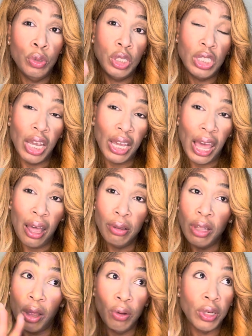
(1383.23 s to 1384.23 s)
check out,
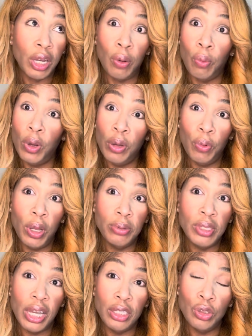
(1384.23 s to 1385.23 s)
I don't care what
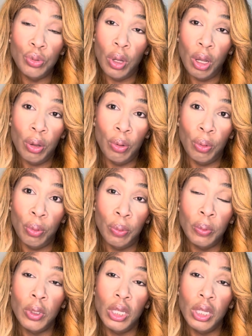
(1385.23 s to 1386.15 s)
website you own,